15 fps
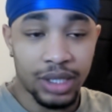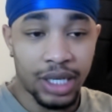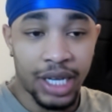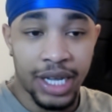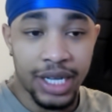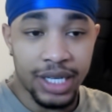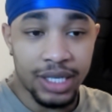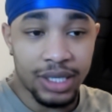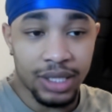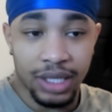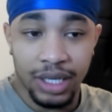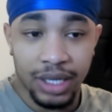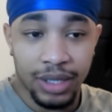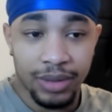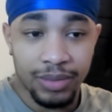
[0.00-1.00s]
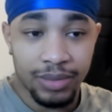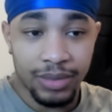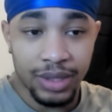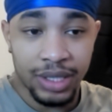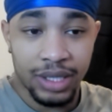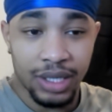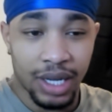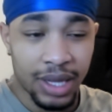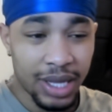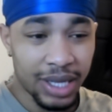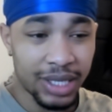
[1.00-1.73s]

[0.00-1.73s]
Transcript: think